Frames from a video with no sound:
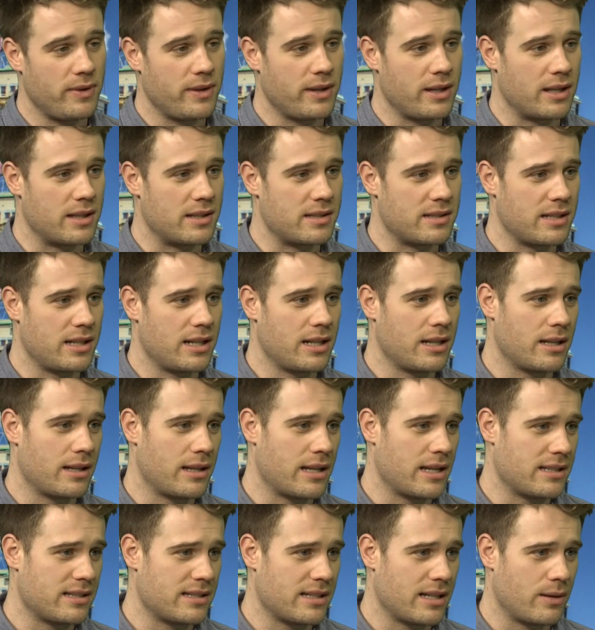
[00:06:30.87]
Can see that
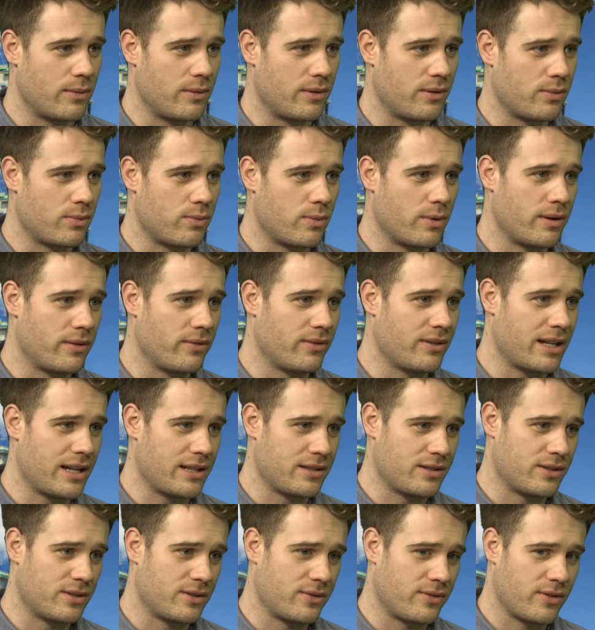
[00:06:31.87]
they say it was one of
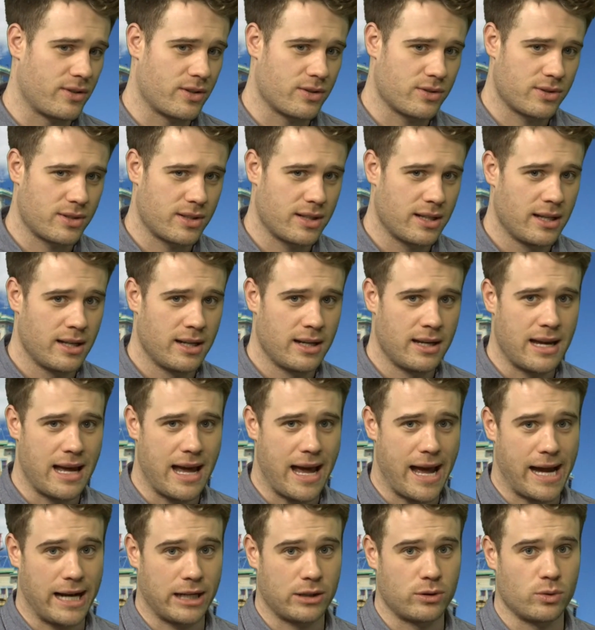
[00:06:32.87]
Tyson's first
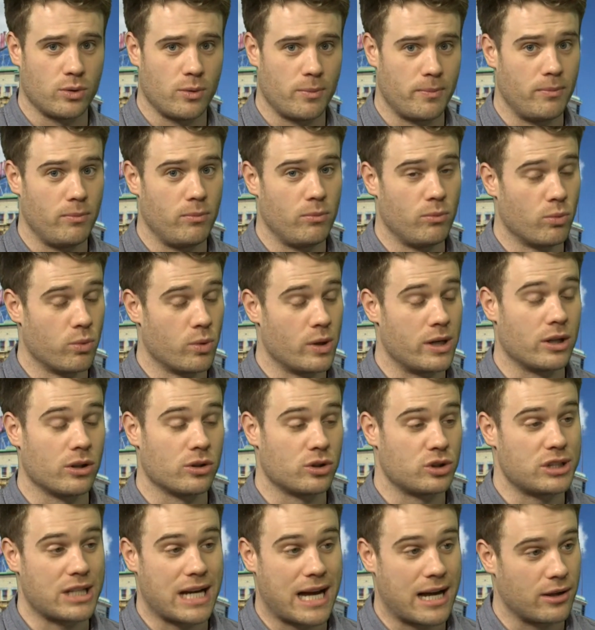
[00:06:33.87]
actual real
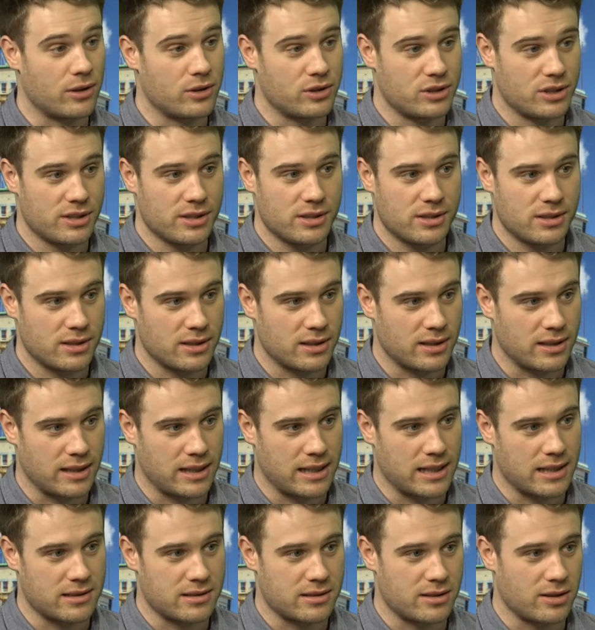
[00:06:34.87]
challenges
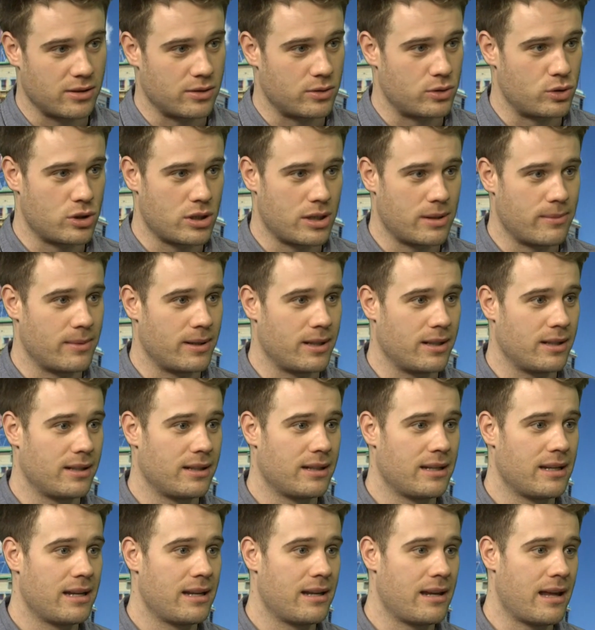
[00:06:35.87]
against a
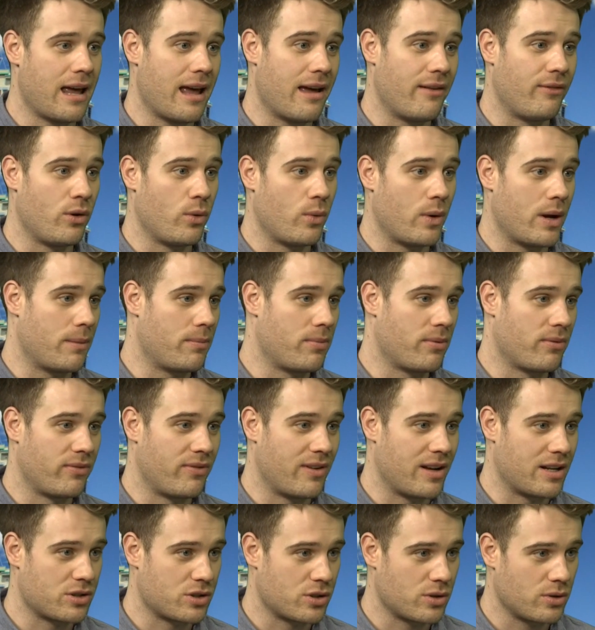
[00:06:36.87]
legitimate heavyweight
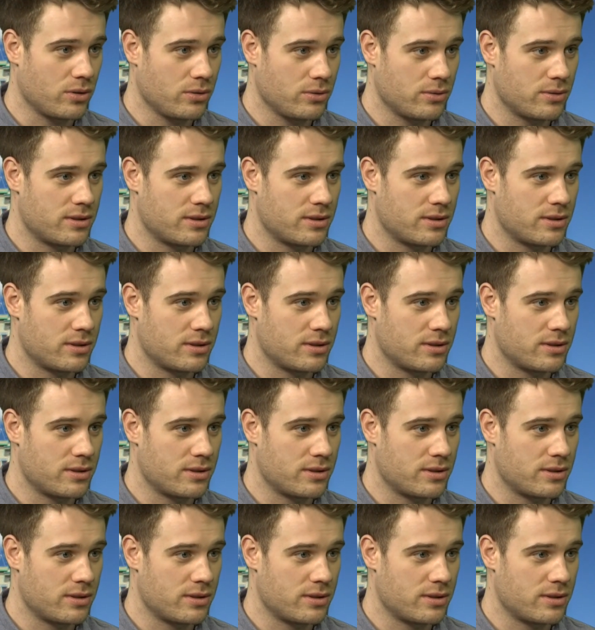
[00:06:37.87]
professional.